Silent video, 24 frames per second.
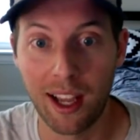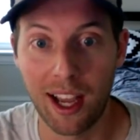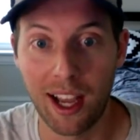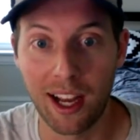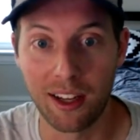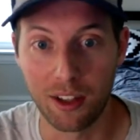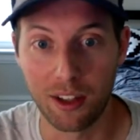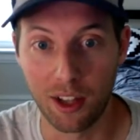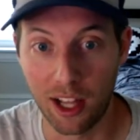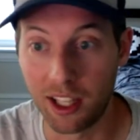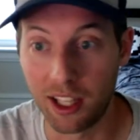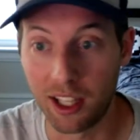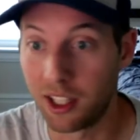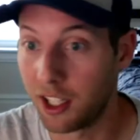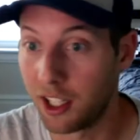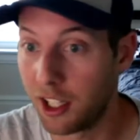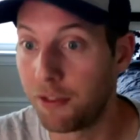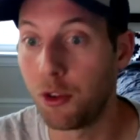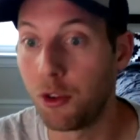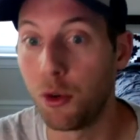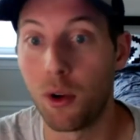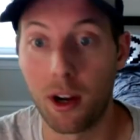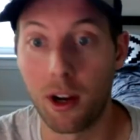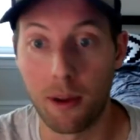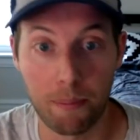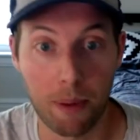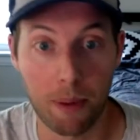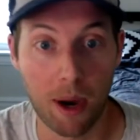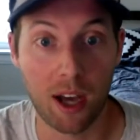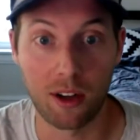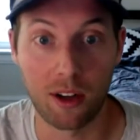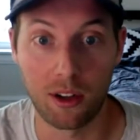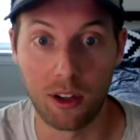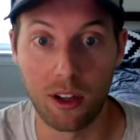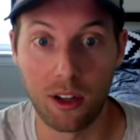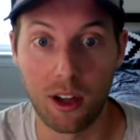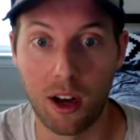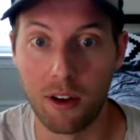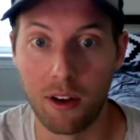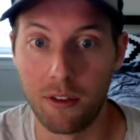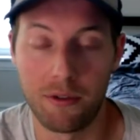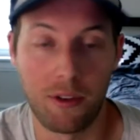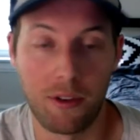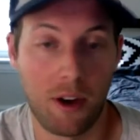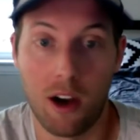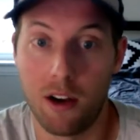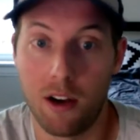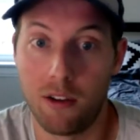and, and leave you in a puddle
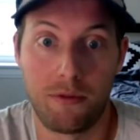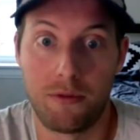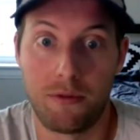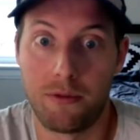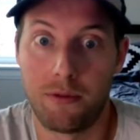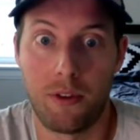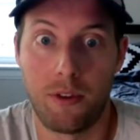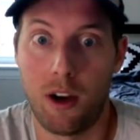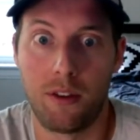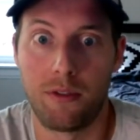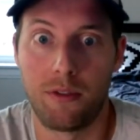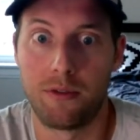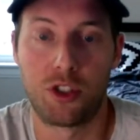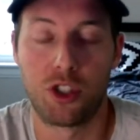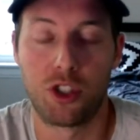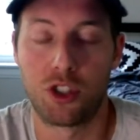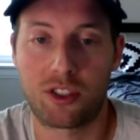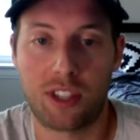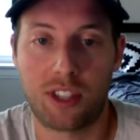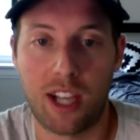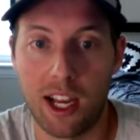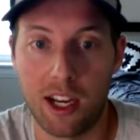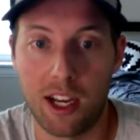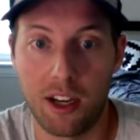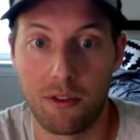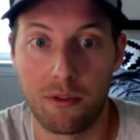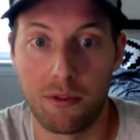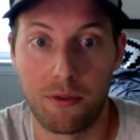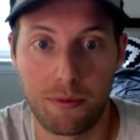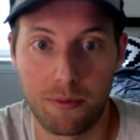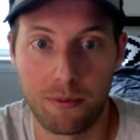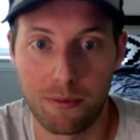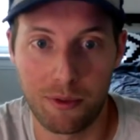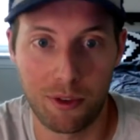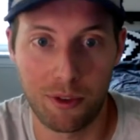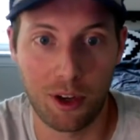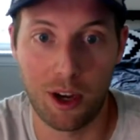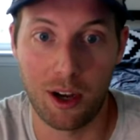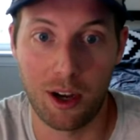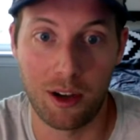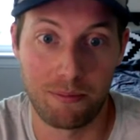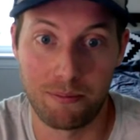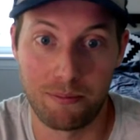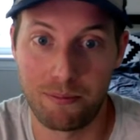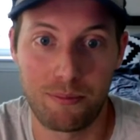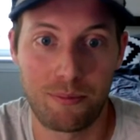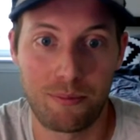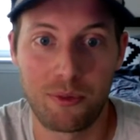of, of, of just kind of uh,
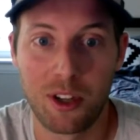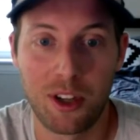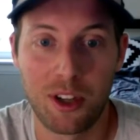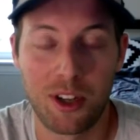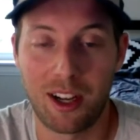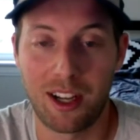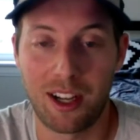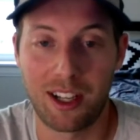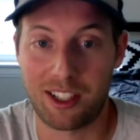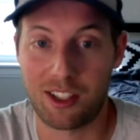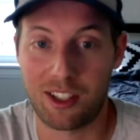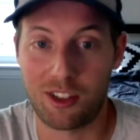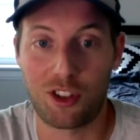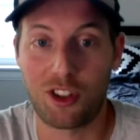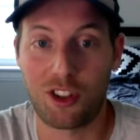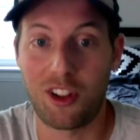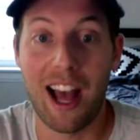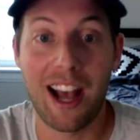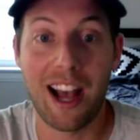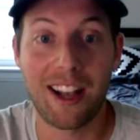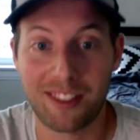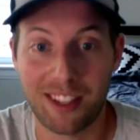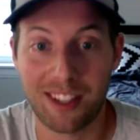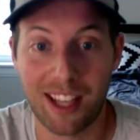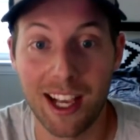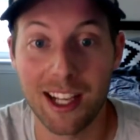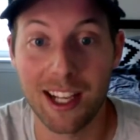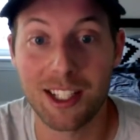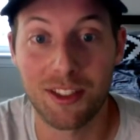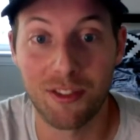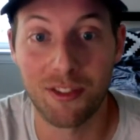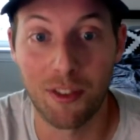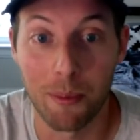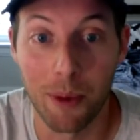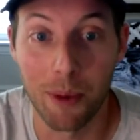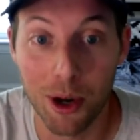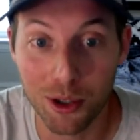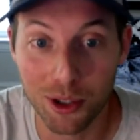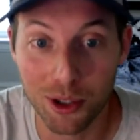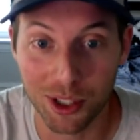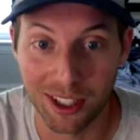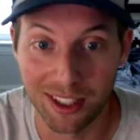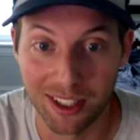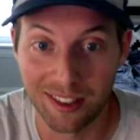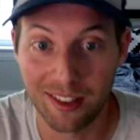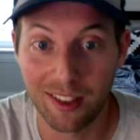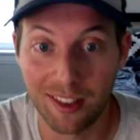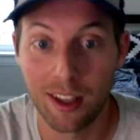a glass case of
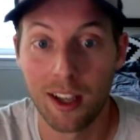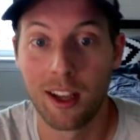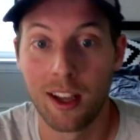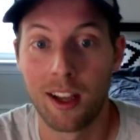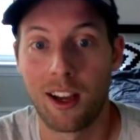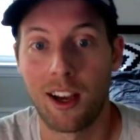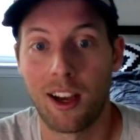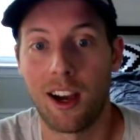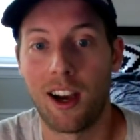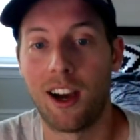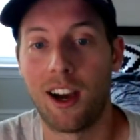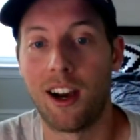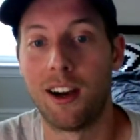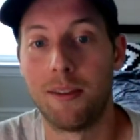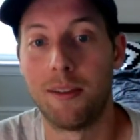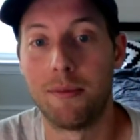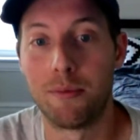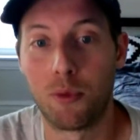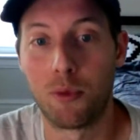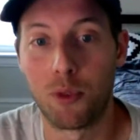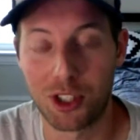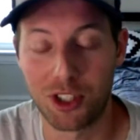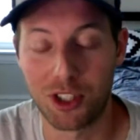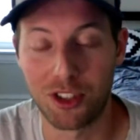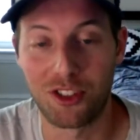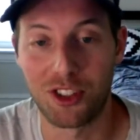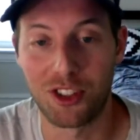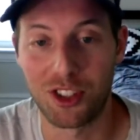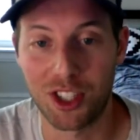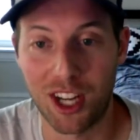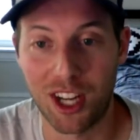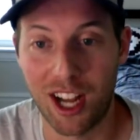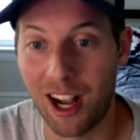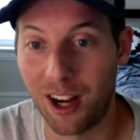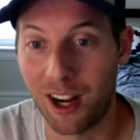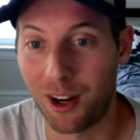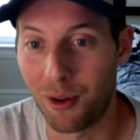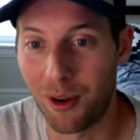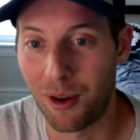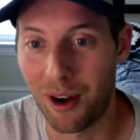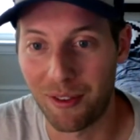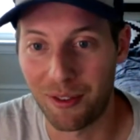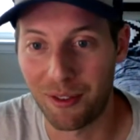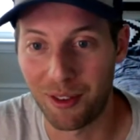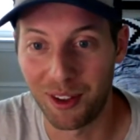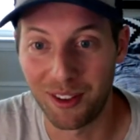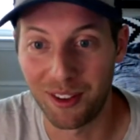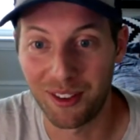emotions, um, which is a Chicago
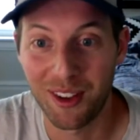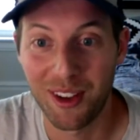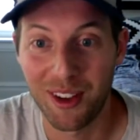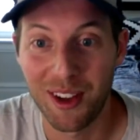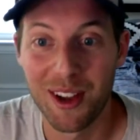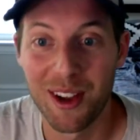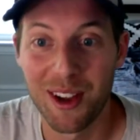reference.